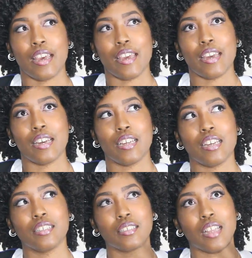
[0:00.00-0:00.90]
and
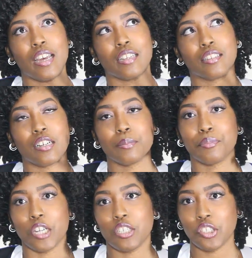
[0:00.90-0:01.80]
it's like their
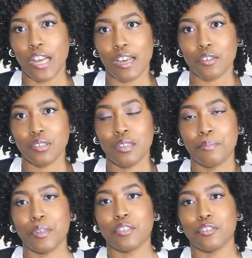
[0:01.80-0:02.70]
brainchild,
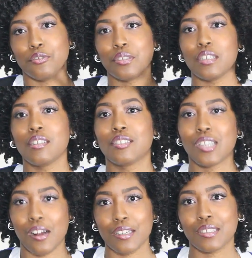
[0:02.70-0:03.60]
but they're using
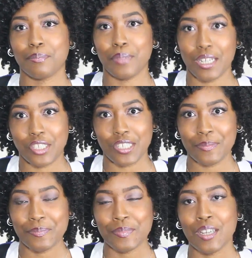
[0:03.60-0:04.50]
Target's
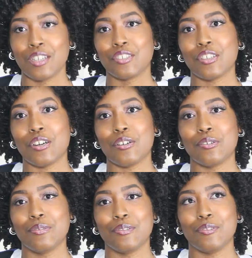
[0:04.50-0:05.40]
budget.
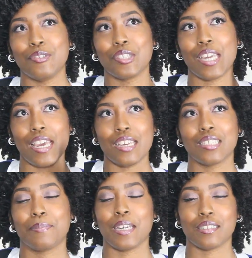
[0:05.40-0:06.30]
So you can't
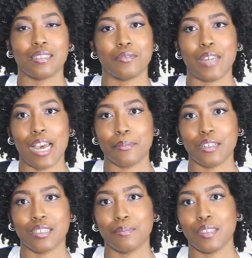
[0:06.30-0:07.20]
expect the
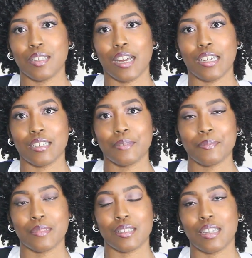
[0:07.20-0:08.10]
fabric to be like
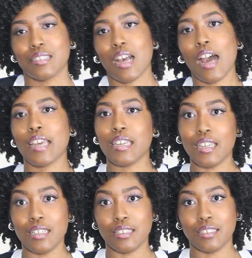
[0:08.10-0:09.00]
as high
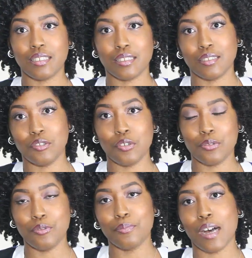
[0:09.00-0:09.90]
end as, you know,
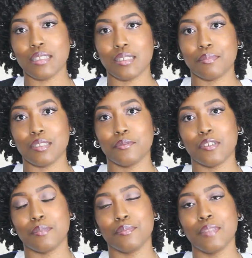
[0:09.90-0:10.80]
if you bought something
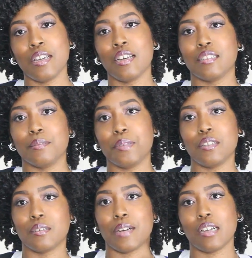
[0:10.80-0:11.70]
from the
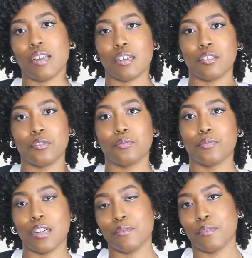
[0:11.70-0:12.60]
Peter Pilotto
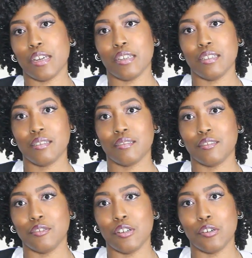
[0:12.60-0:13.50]
runway,
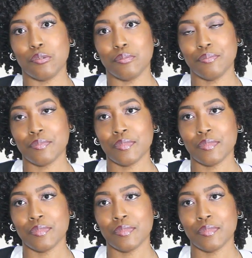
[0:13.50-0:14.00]
you know,